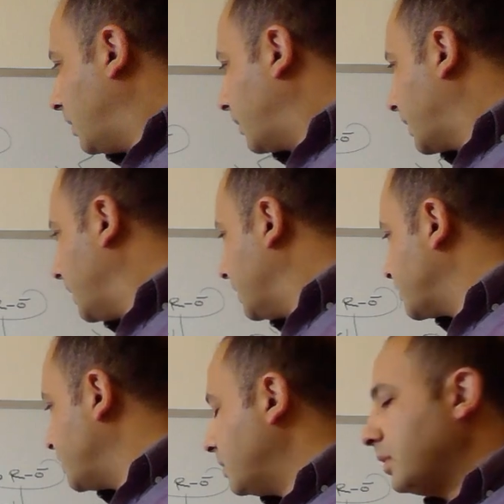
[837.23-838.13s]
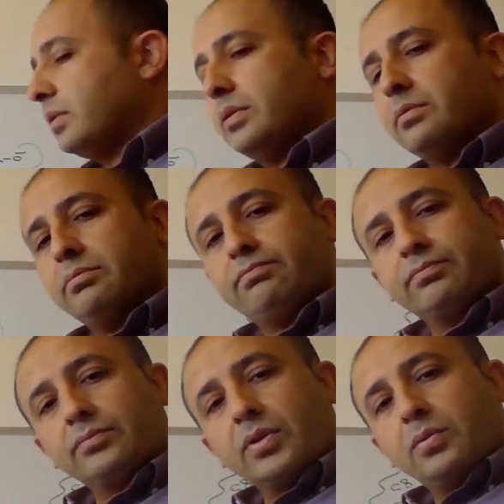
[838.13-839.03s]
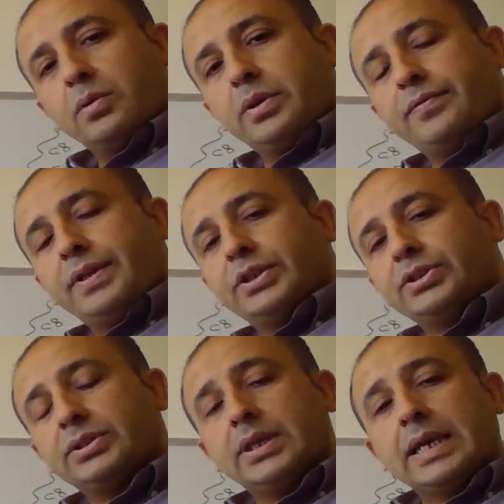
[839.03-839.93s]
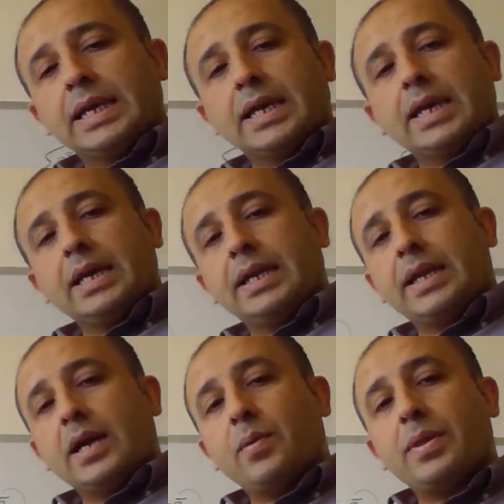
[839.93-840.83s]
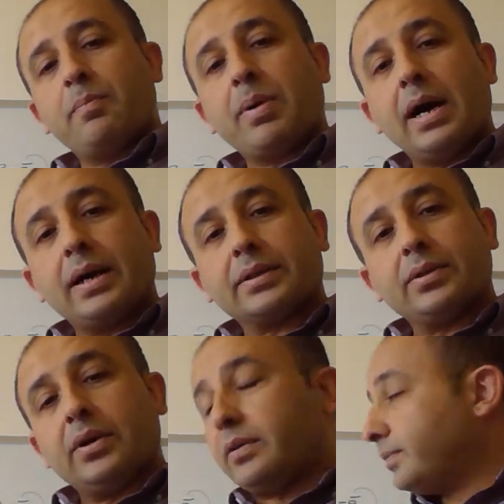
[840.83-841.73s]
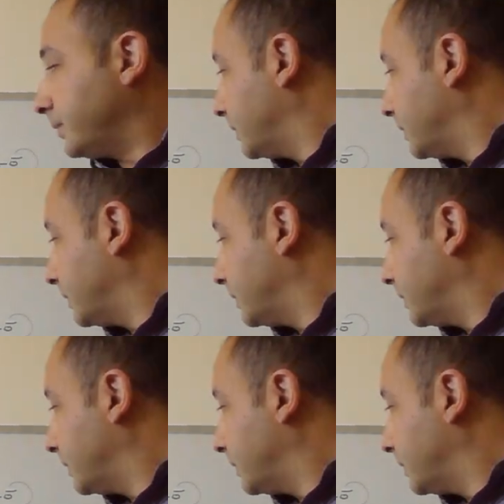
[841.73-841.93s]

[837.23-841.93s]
Okay, so we will finish now the part of